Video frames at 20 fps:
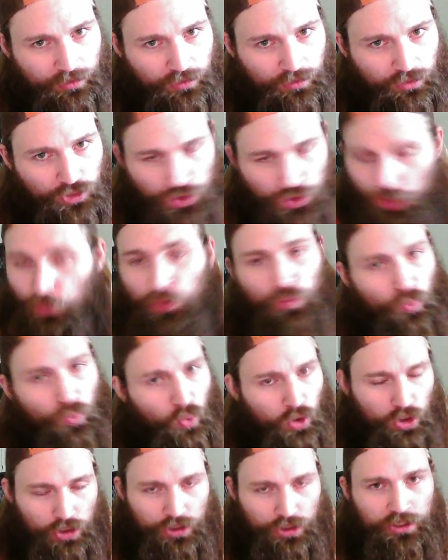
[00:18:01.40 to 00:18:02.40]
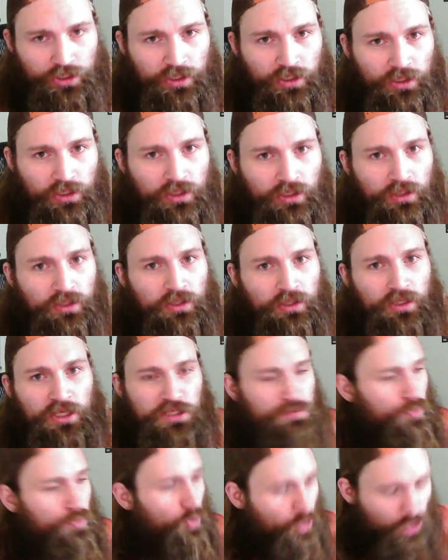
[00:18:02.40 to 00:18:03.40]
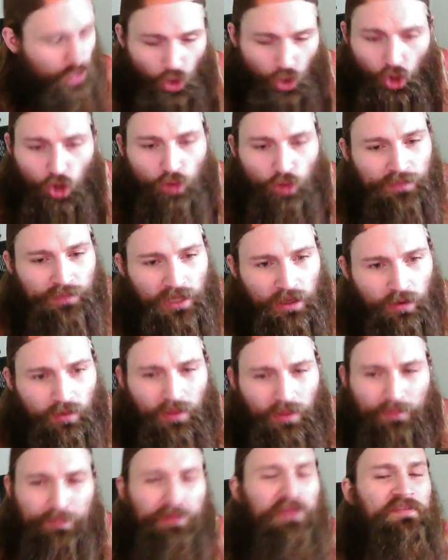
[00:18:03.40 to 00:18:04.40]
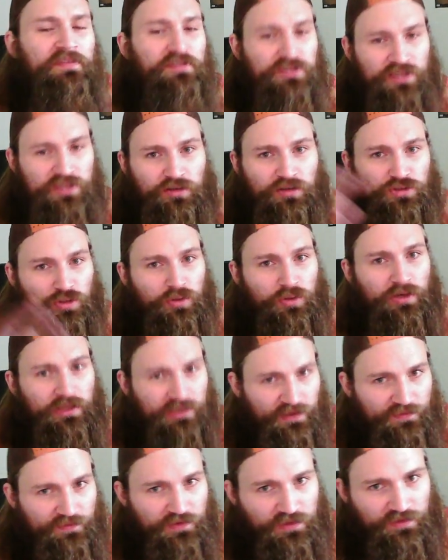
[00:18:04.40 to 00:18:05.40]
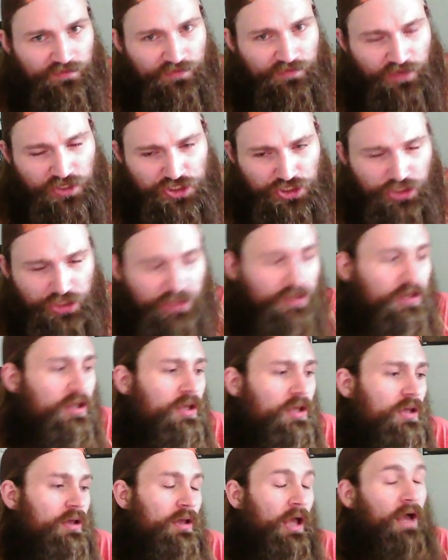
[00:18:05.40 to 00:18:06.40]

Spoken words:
Doing work. He's more calm now. I believe he was also in a different division.